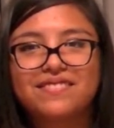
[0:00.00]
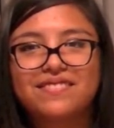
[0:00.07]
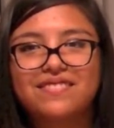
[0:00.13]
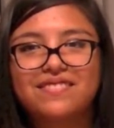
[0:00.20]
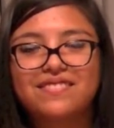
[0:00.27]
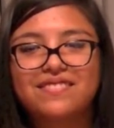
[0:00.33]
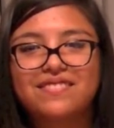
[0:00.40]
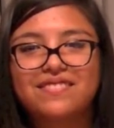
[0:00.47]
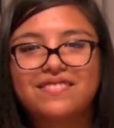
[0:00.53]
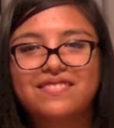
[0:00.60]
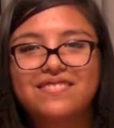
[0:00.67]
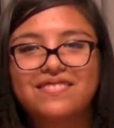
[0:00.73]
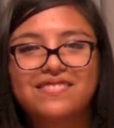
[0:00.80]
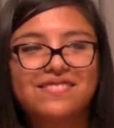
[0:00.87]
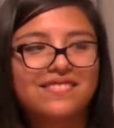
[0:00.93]

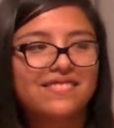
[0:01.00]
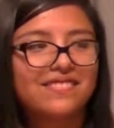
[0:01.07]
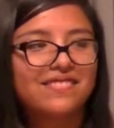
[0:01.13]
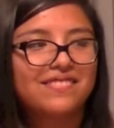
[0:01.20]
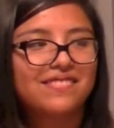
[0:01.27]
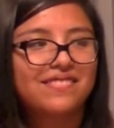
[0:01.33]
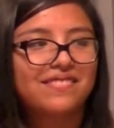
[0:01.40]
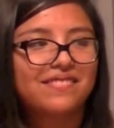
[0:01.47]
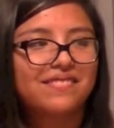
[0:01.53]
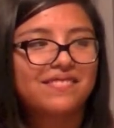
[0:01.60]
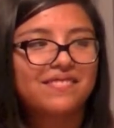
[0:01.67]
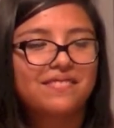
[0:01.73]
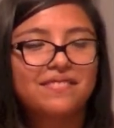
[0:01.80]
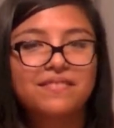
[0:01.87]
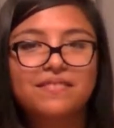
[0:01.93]

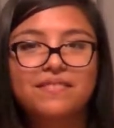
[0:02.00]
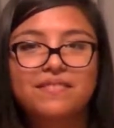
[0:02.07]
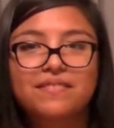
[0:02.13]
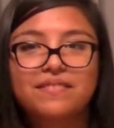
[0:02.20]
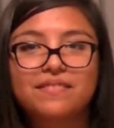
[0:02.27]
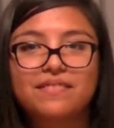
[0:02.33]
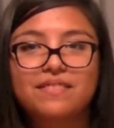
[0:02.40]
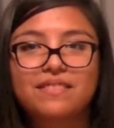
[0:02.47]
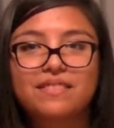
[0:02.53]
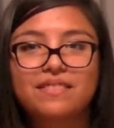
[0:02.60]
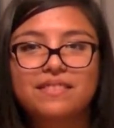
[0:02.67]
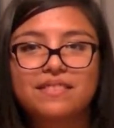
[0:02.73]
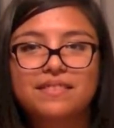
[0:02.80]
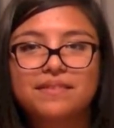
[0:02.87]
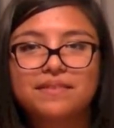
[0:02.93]

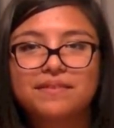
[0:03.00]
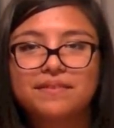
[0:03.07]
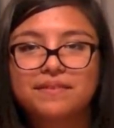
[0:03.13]
This person isn't speaking.